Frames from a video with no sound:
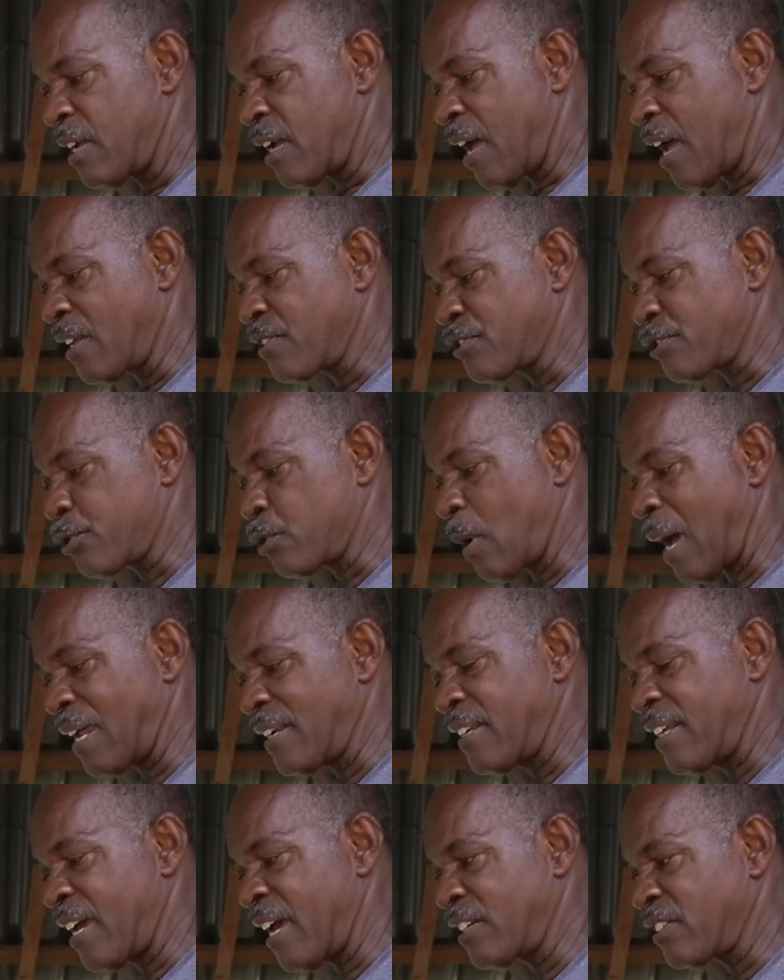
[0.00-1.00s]
and so
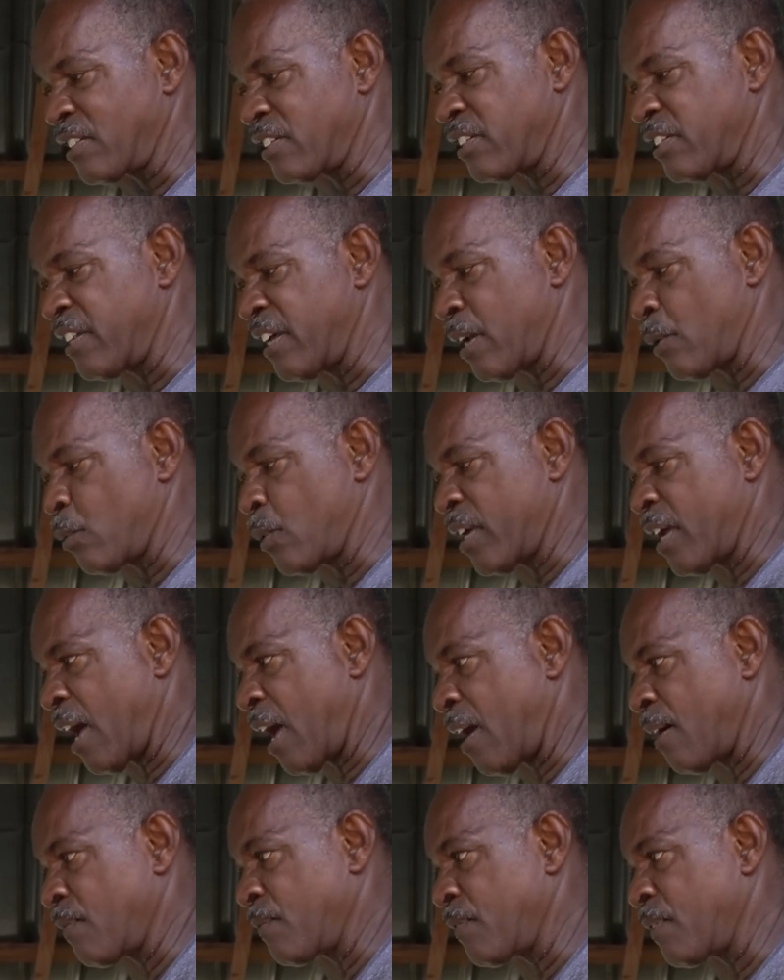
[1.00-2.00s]
at the end of the day we
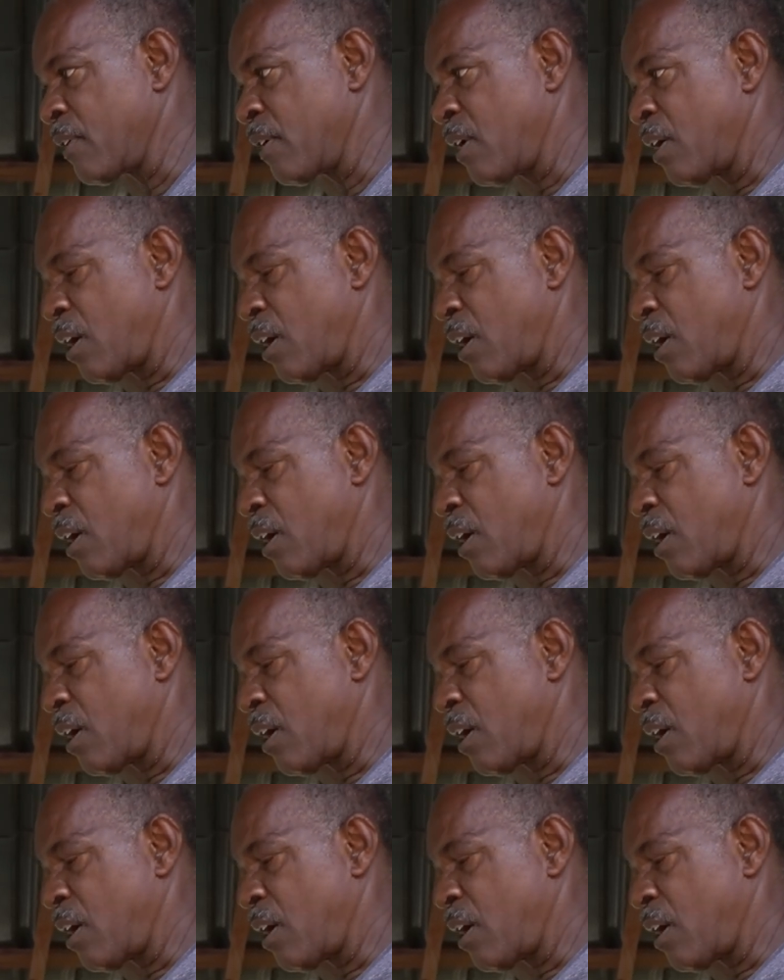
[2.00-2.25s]
have